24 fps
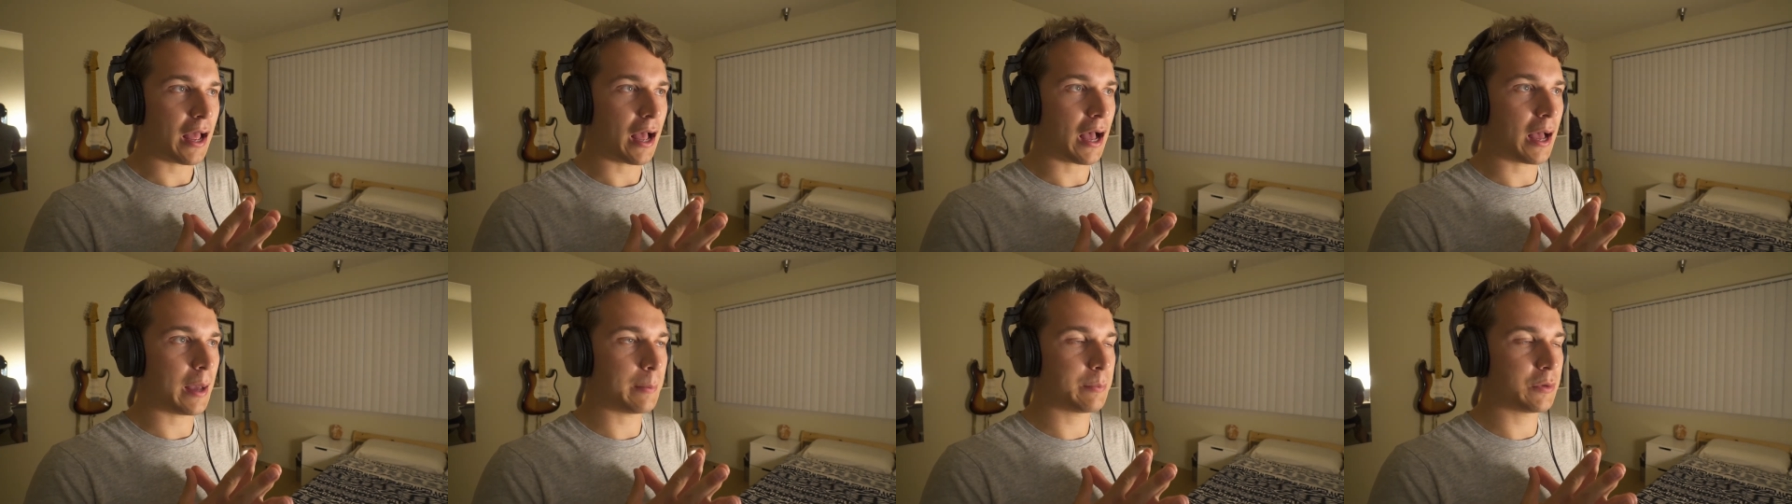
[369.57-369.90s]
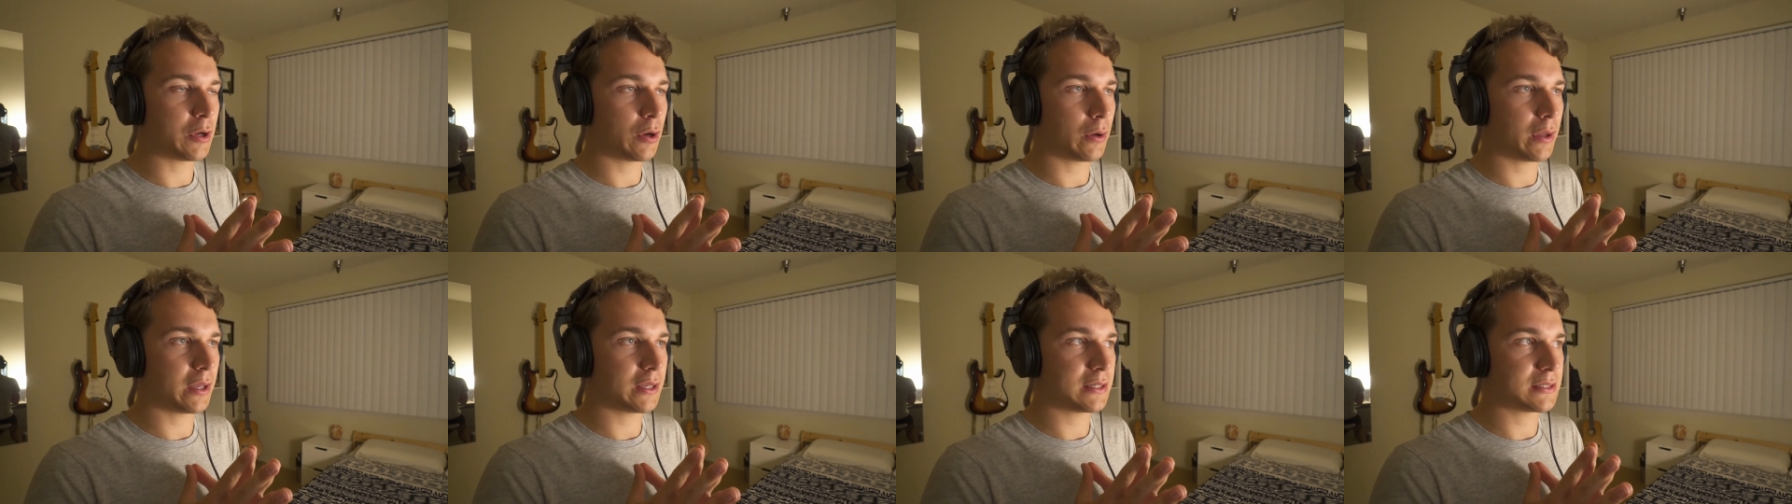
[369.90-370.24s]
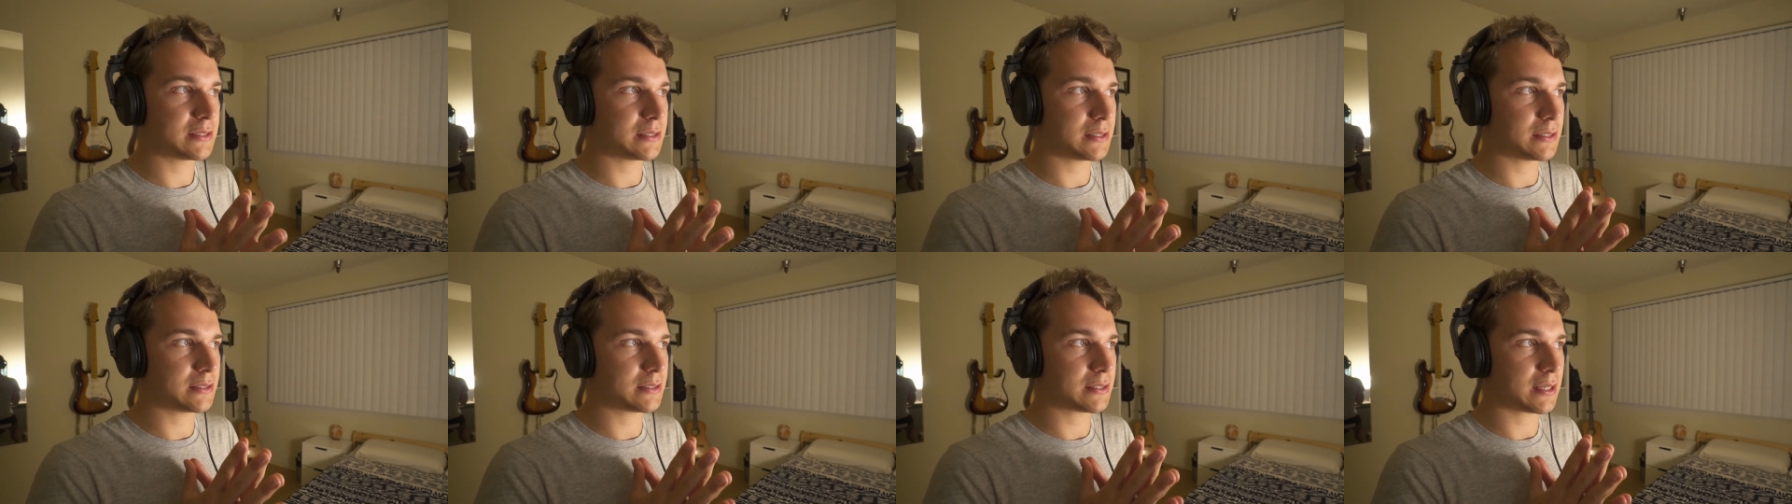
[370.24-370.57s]
I'm going
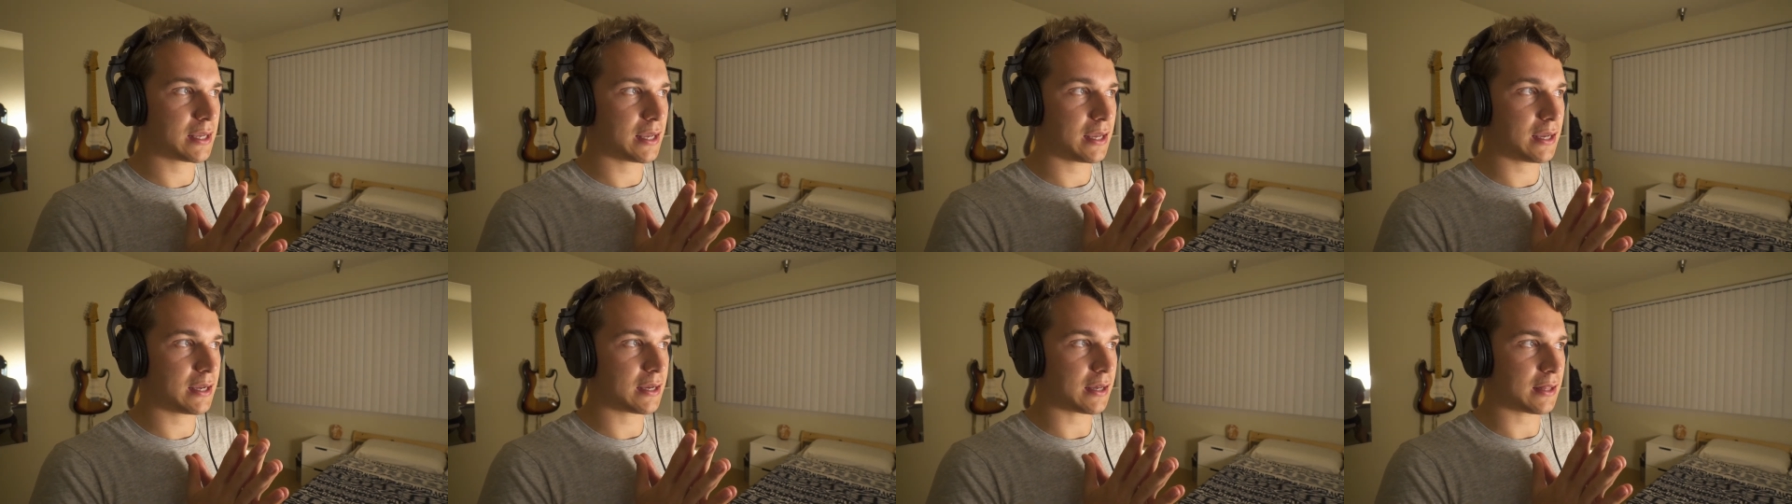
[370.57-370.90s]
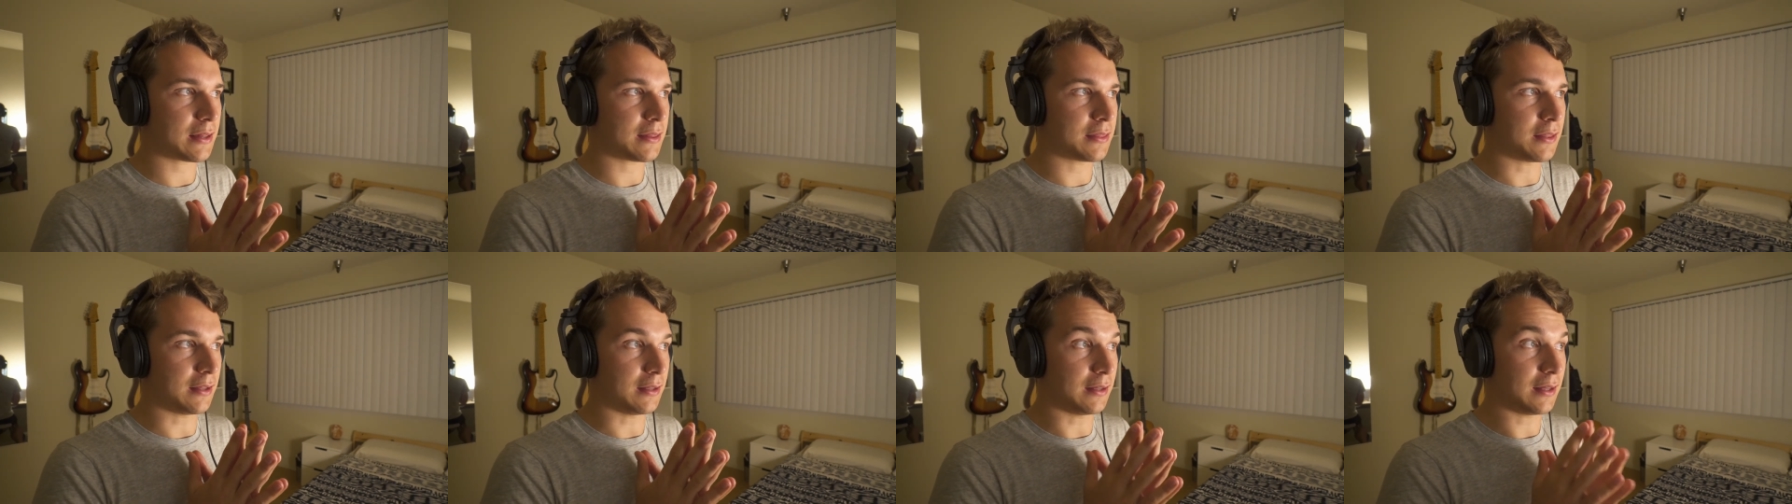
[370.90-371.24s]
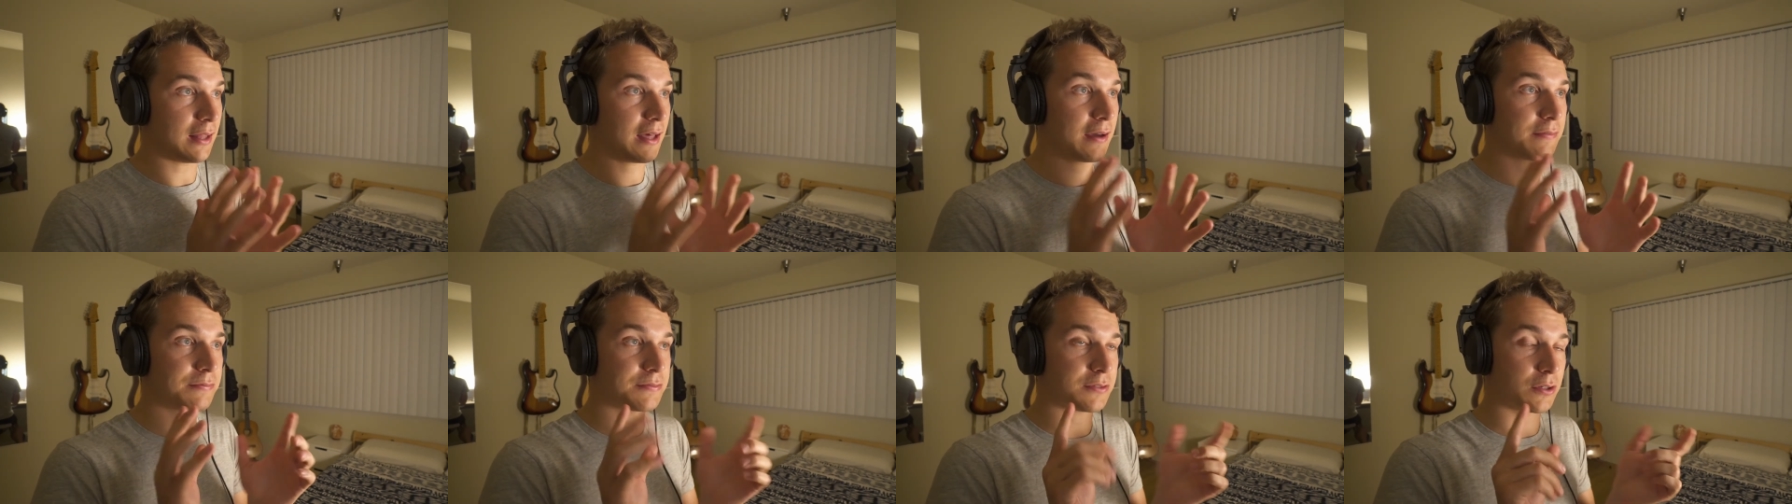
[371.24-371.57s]
to take the
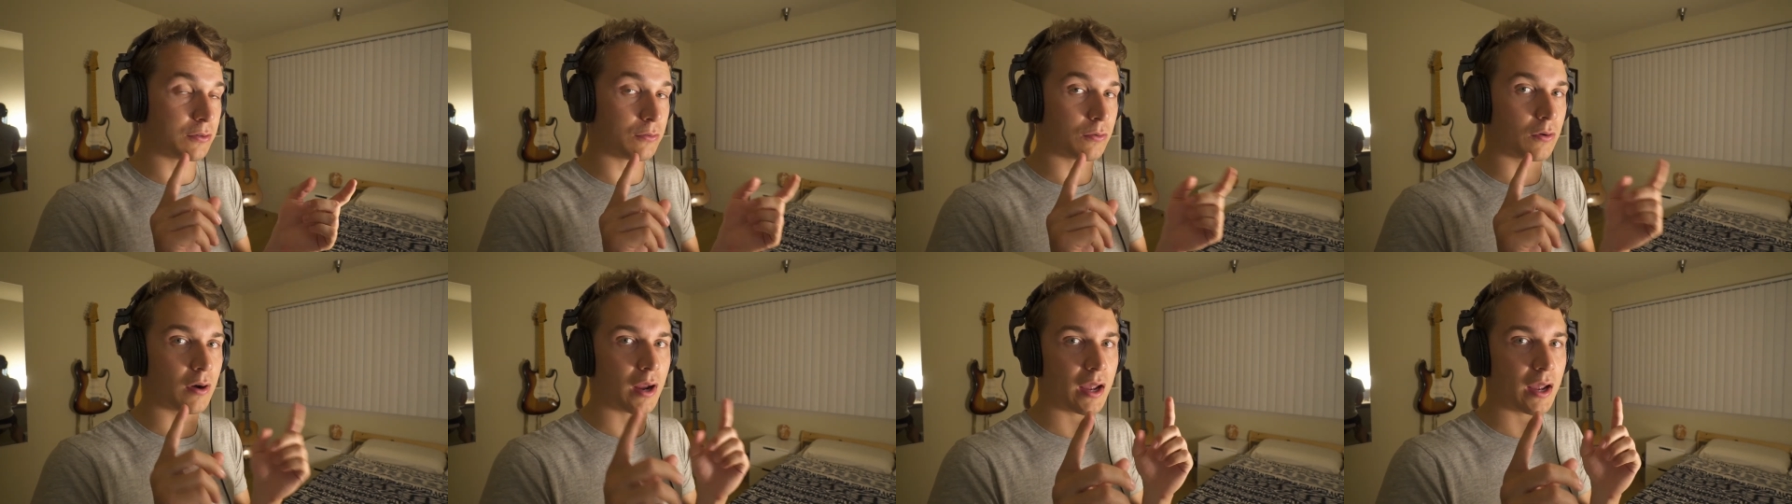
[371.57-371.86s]
left and